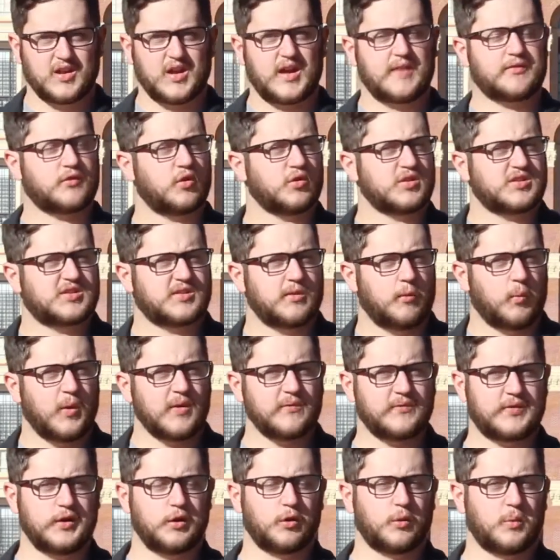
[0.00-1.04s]
Of course,
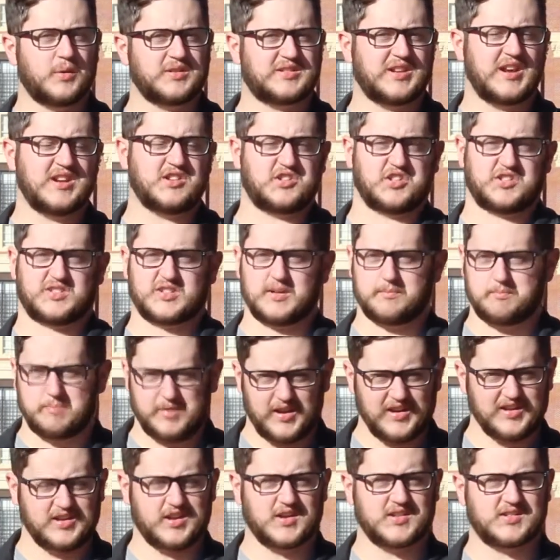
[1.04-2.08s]
what viewer would take just
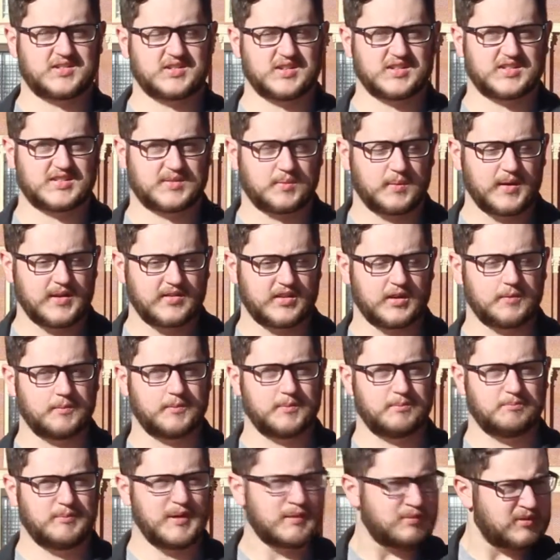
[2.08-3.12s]
opinions to sway
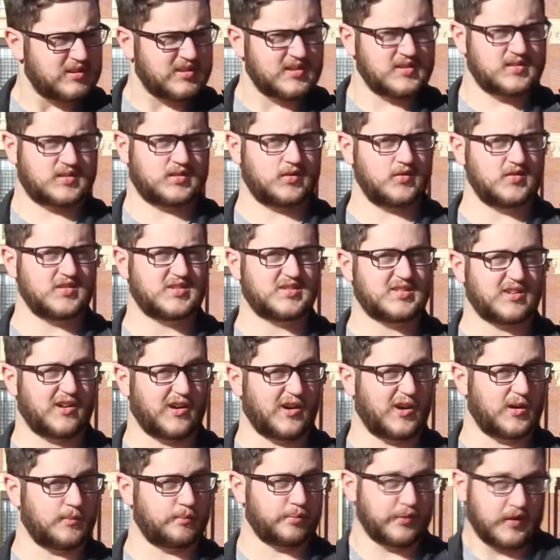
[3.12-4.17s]
them? Maybe these students
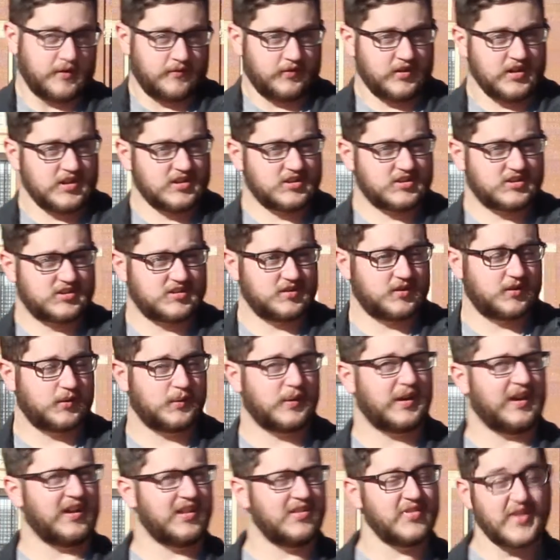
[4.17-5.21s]
are privileged?
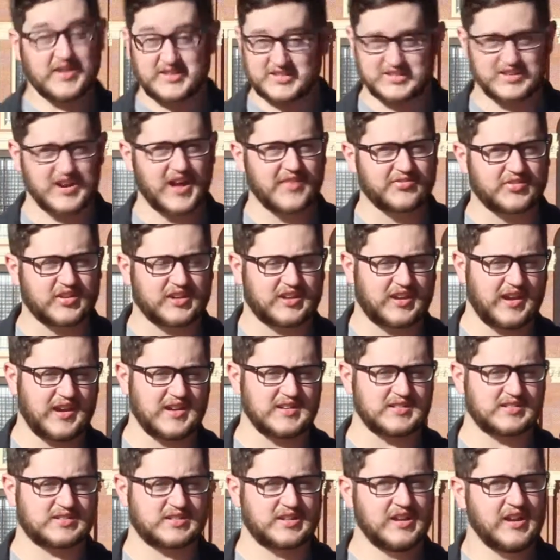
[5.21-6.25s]
Well, that's not the
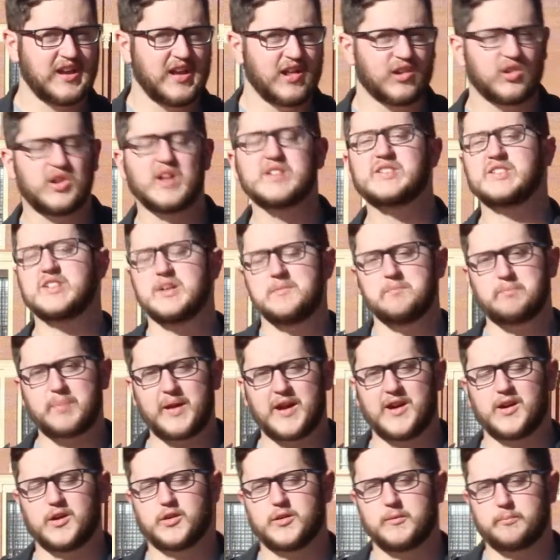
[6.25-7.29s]
case. Let's
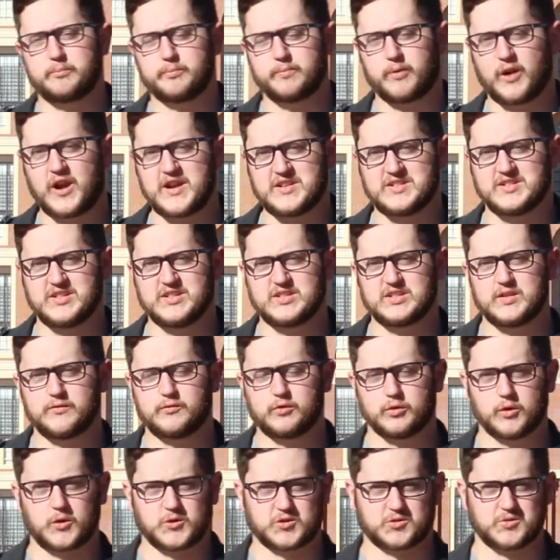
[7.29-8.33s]
compare the prices of
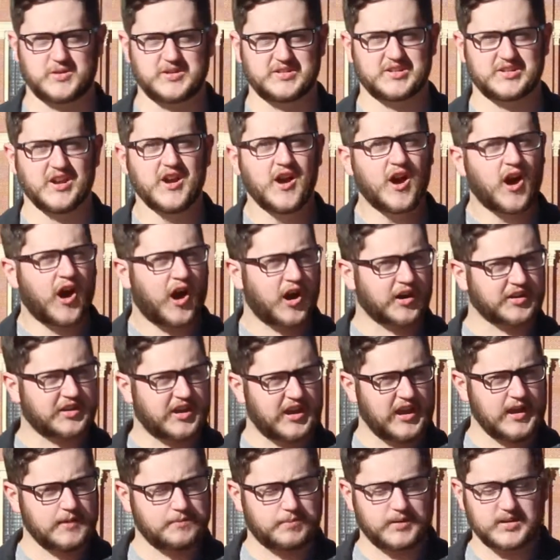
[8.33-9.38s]
groceries on
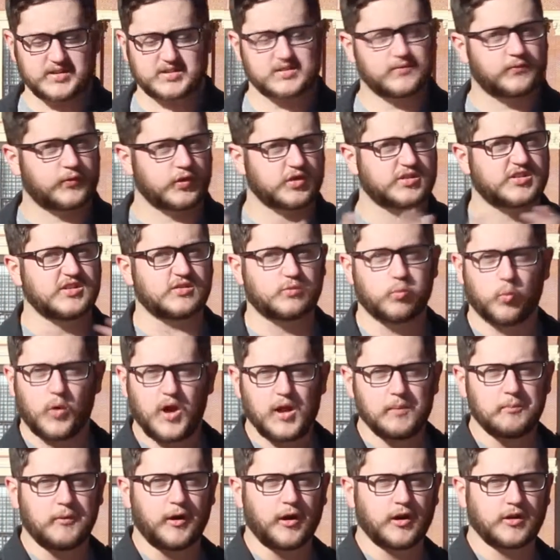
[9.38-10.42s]
campus versus
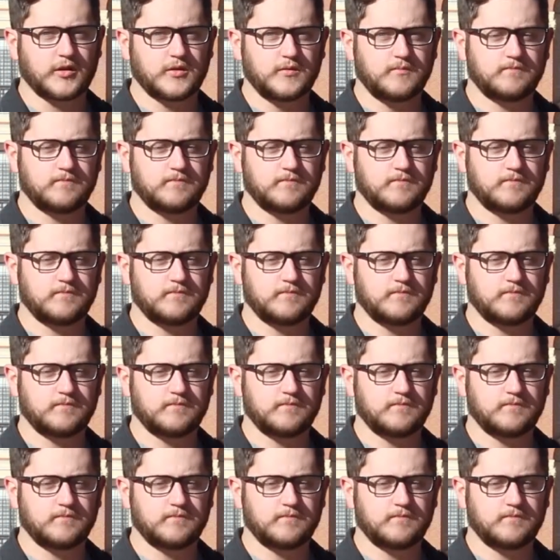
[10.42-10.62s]
Walmart.